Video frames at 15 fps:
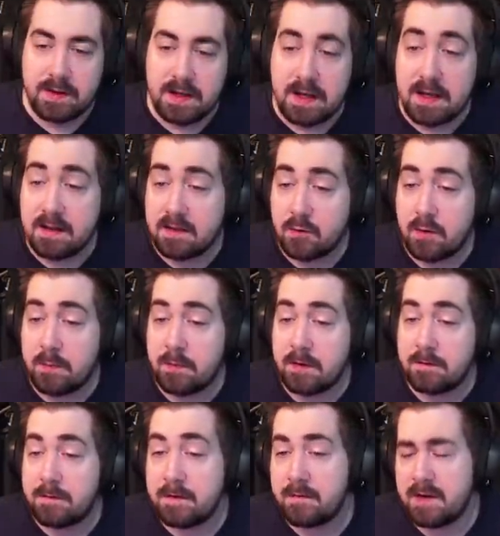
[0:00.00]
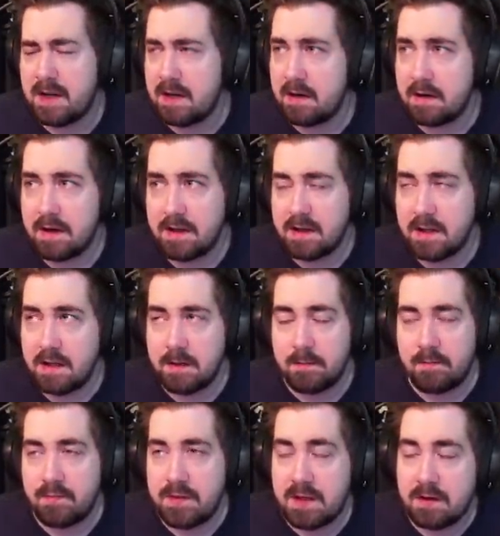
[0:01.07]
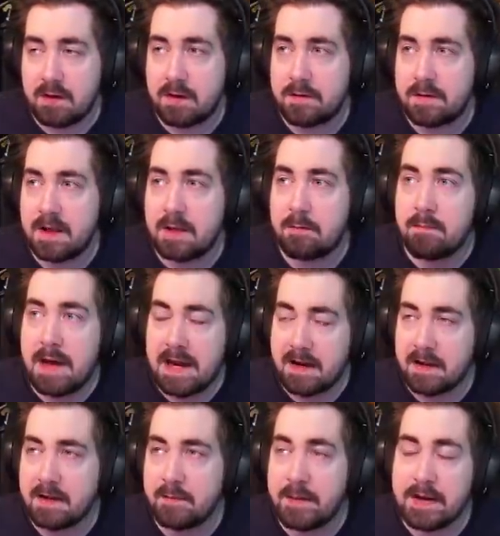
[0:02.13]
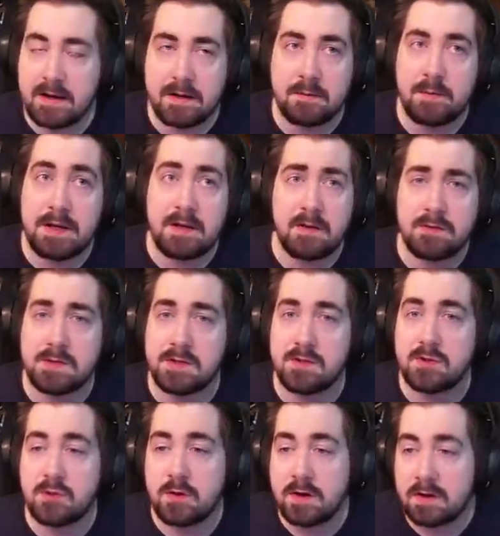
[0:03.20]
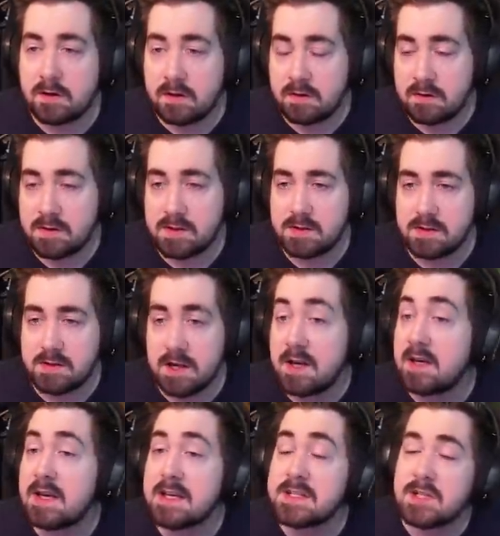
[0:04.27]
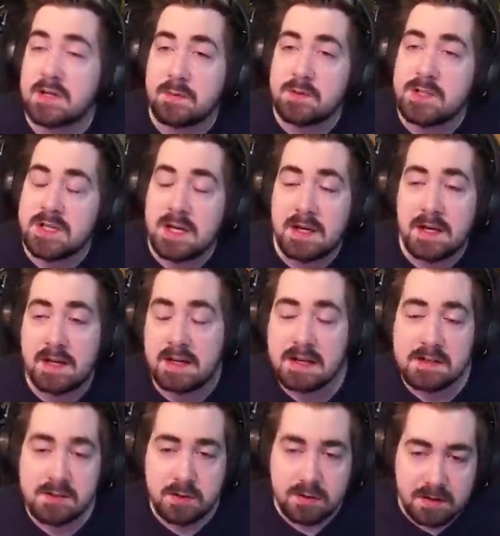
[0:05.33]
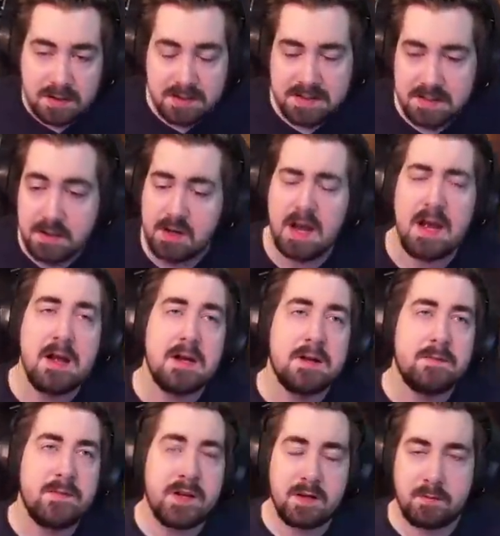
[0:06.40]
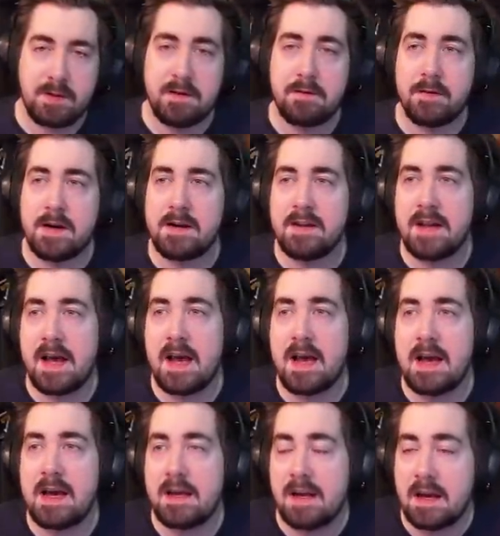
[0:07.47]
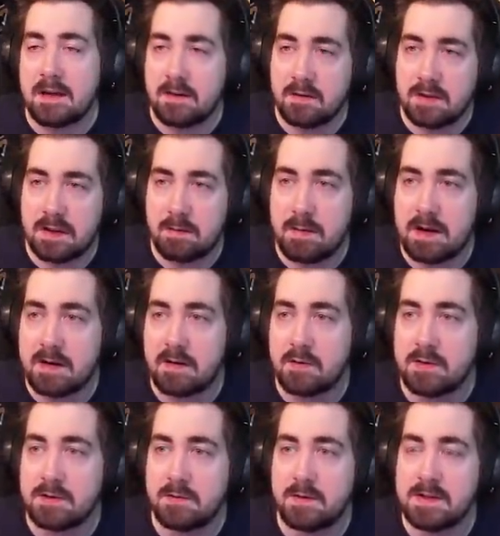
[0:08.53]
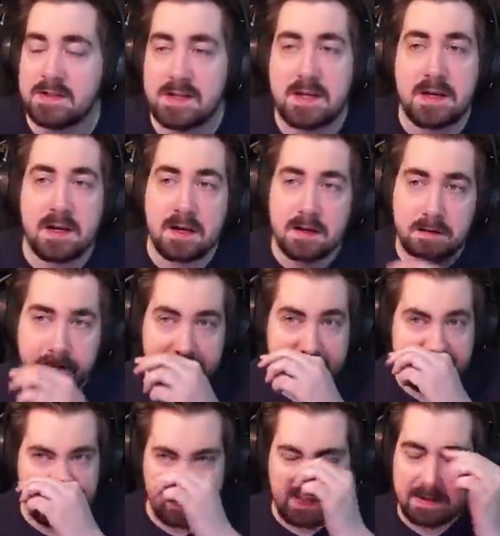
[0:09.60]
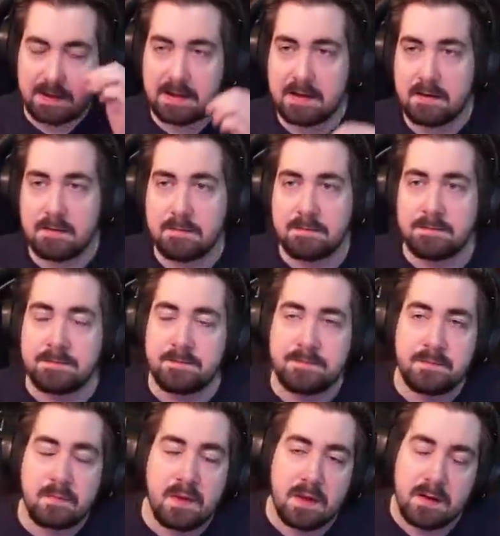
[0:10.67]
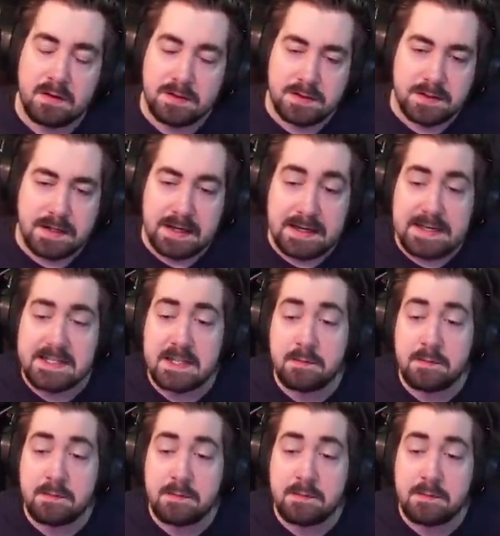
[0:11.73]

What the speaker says: In 3.15, I think they nerfed like mana and mana being used on triggers, like cast on damage taken, cast on crit, etc. Not a big fan of that. I don't think mana always feels like a great thing. And at least in